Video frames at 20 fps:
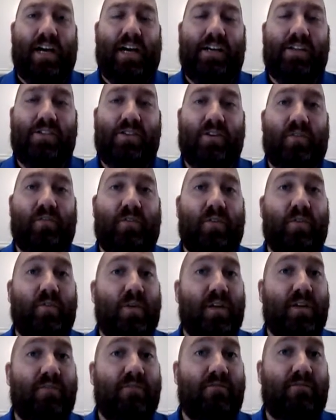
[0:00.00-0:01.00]
And so if you
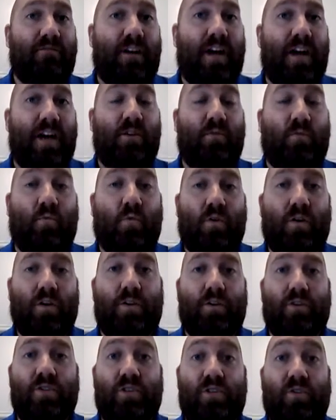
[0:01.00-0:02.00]
can find
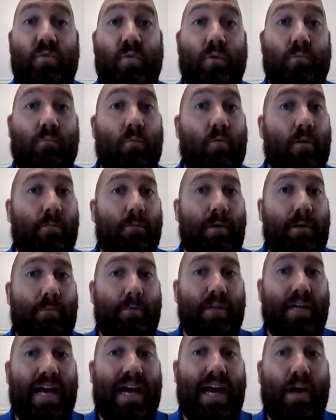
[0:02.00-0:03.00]
one or two or more
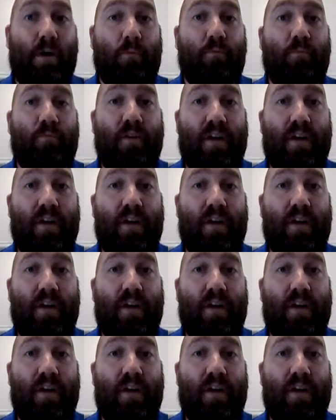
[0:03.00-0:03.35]
people to help